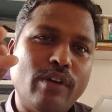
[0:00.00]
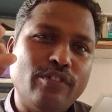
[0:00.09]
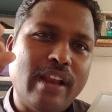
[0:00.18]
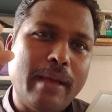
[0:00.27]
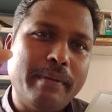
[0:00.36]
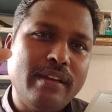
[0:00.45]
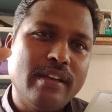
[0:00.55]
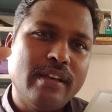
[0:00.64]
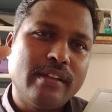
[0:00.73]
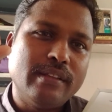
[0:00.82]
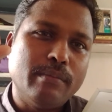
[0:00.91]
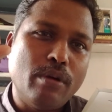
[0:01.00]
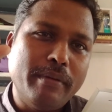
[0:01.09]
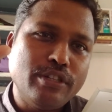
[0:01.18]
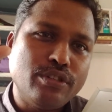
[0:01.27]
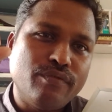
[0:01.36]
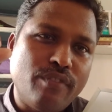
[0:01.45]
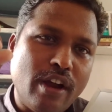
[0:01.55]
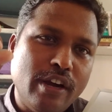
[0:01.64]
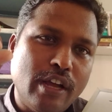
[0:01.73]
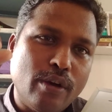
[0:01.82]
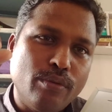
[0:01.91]
will happen? The moment you
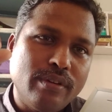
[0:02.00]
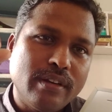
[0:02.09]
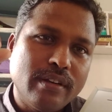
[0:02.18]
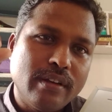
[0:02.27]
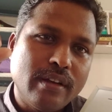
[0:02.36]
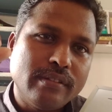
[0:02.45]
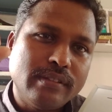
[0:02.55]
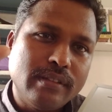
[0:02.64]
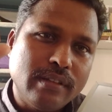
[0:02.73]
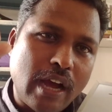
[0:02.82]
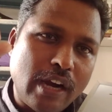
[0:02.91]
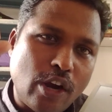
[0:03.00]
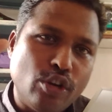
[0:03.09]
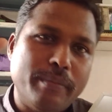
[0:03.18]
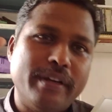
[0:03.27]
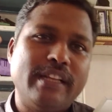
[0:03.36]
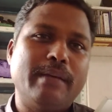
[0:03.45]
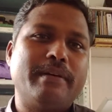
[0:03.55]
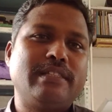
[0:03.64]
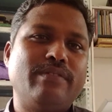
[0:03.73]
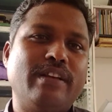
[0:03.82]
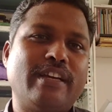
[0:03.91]
fall down, automatically the
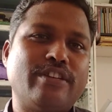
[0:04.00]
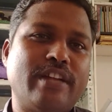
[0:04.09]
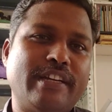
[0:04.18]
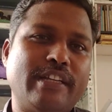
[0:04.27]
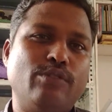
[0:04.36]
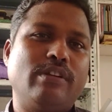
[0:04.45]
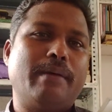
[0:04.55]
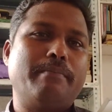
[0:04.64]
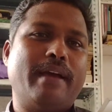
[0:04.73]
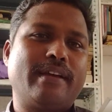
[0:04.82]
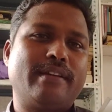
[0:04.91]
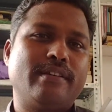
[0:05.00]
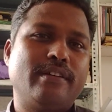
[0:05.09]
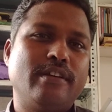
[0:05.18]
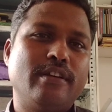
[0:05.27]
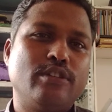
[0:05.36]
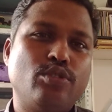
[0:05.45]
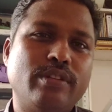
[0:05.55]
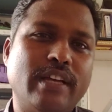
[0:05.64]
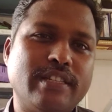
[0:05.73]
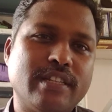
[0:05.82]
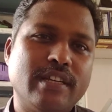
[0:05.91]
muscle will contract, you will come back. So
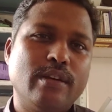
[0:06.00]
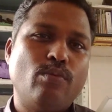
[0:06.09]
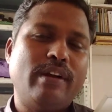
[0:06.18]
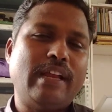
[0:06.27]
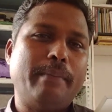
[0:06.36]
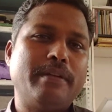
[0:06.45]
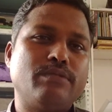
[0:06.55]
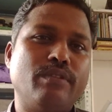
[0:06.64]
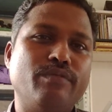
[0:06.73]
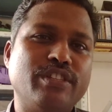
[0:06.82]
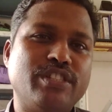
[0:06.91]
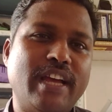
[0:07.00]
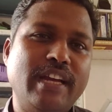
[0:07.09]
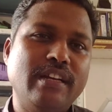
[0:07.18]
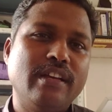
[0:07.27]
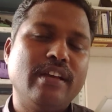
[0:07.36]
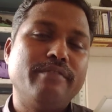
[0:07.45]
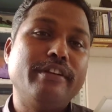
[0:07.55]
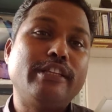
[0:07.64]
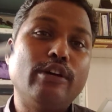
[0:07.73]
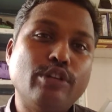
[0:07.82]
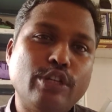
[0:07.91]
that what happens when we stand?
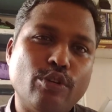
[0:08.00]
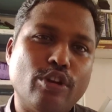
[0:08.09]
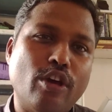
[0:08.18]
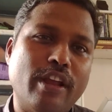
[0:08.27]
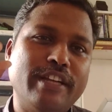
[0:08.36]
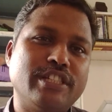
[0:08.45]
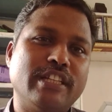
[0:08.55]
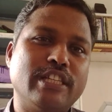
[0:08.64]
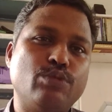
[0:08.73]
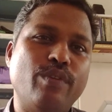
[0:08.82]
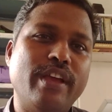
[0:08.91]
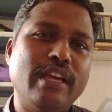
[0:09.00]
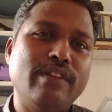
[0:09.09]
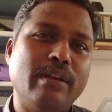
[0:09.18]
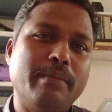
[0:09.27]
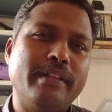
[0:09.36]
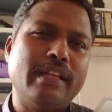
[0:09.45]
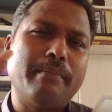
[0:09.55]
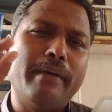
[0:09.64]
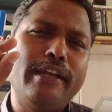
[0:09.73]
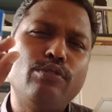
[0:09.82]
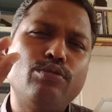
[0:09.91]
Without your knowledge, the swaying will be there.
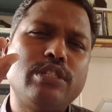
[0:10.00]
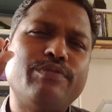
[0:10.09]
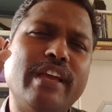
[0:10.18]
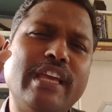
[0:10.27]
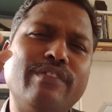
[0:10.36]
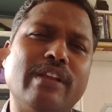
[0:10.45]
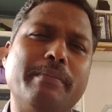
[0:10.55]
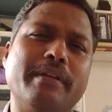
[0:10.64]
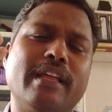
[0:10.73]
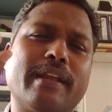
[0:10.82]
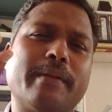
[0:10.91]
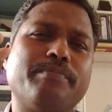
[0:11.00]
Minute swaying will be there.